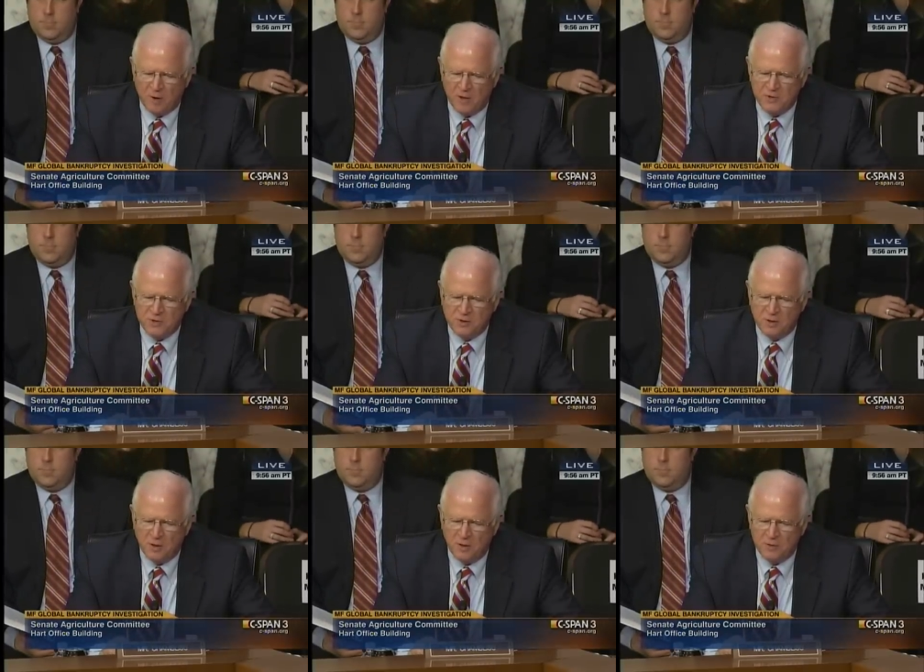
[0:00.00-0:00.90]
margin
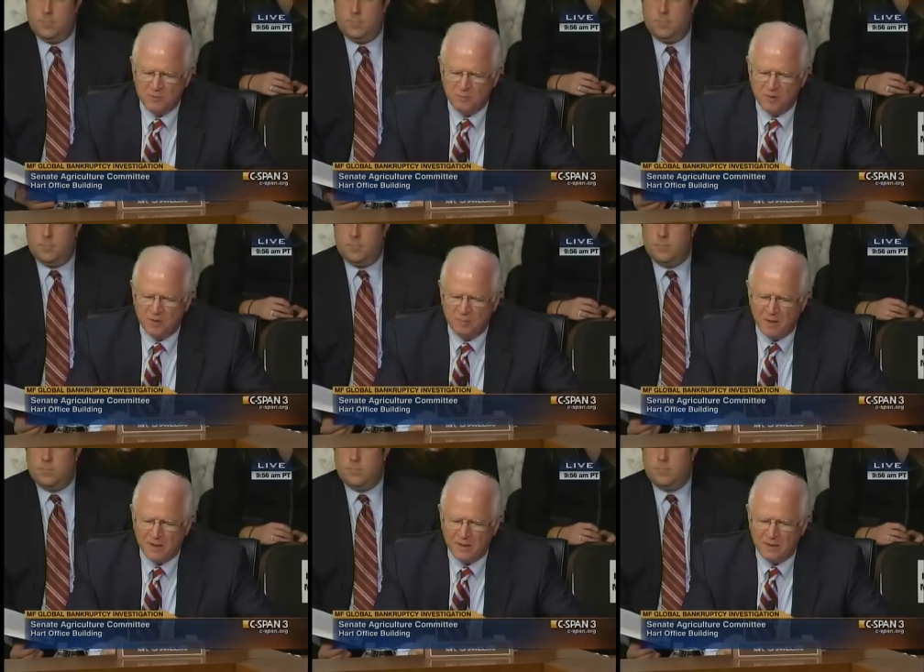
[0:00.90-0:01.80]
calls were being
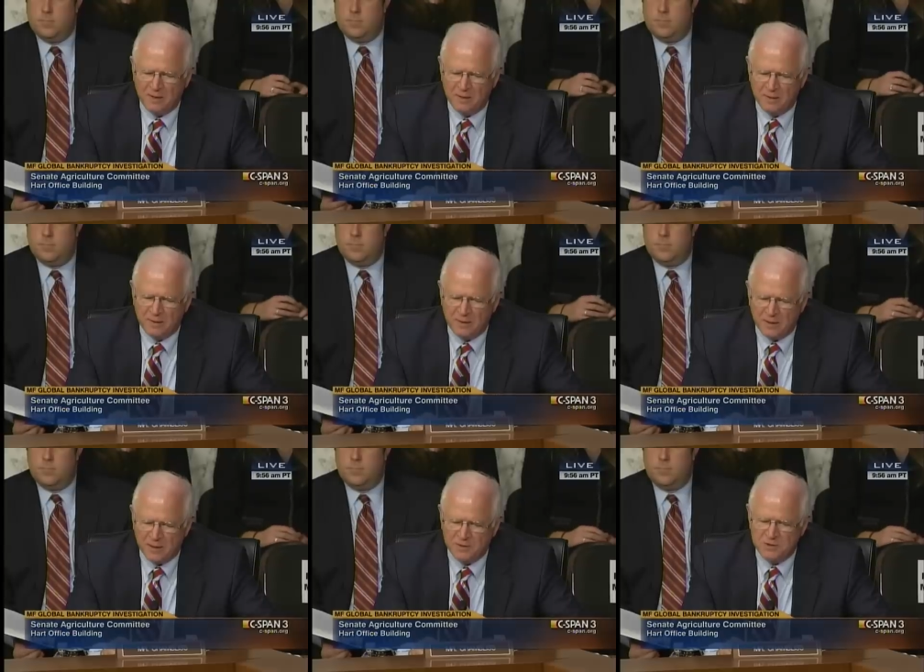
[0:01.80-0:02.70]
made
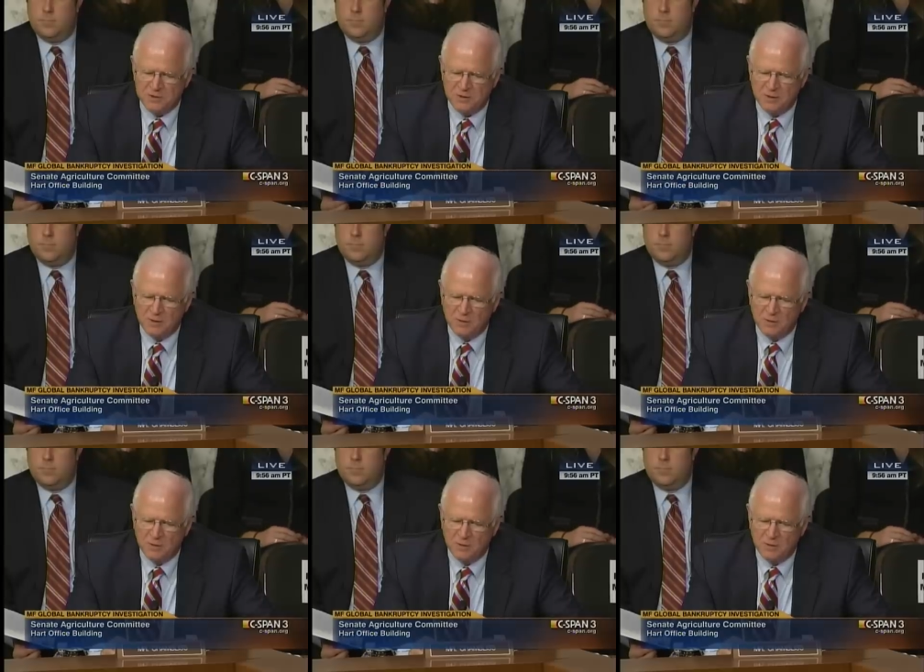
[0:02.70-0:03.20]
against